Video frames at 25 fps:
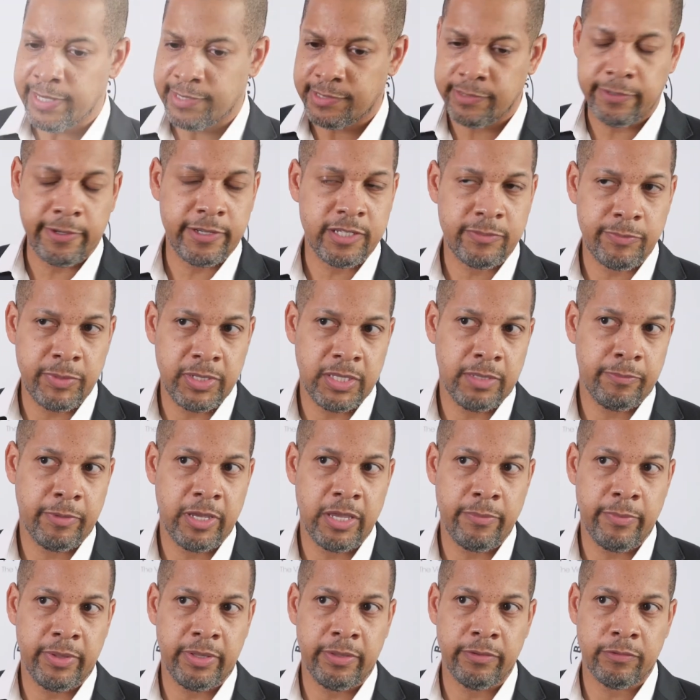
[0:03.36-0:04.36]
excites me at the
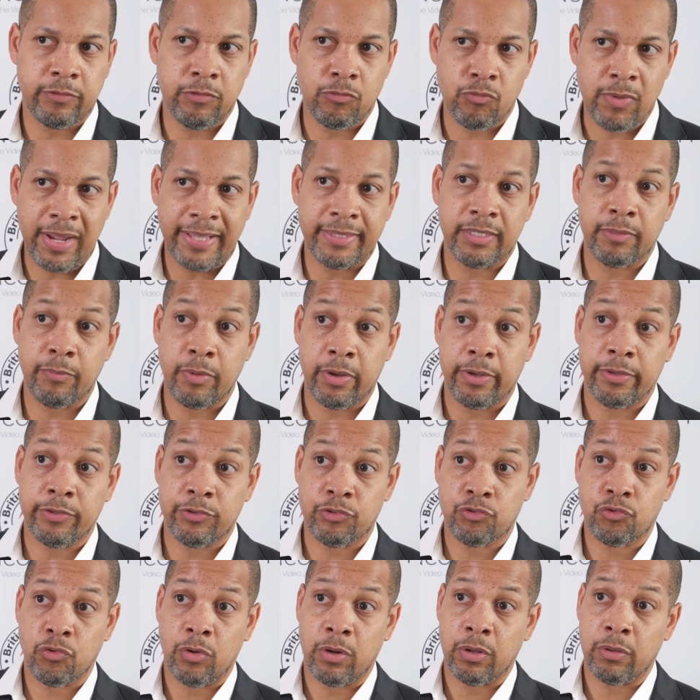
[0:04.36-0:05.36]
moment is the
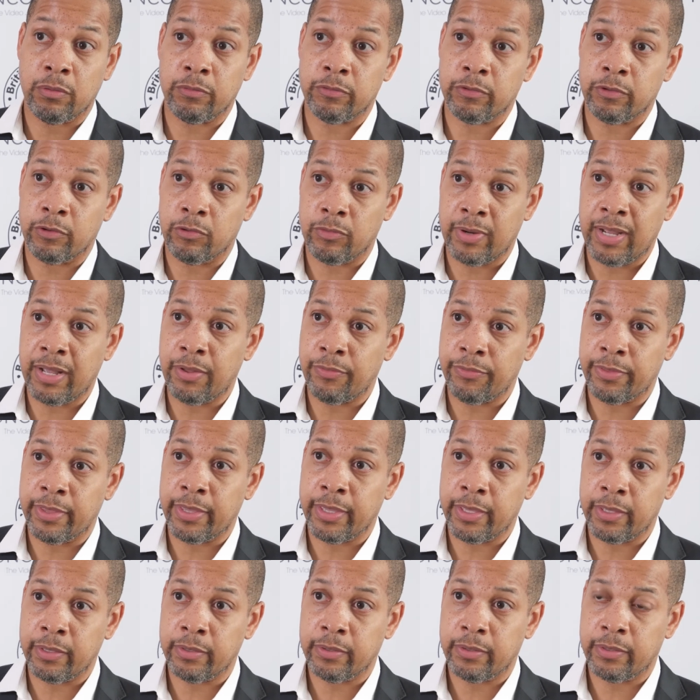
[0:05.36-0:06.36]
randomized trials that are out
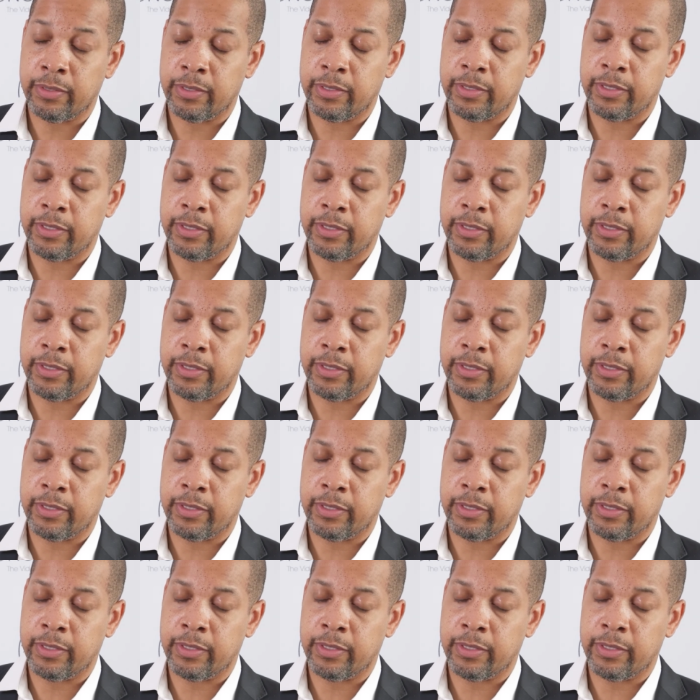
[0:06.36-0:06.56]
there.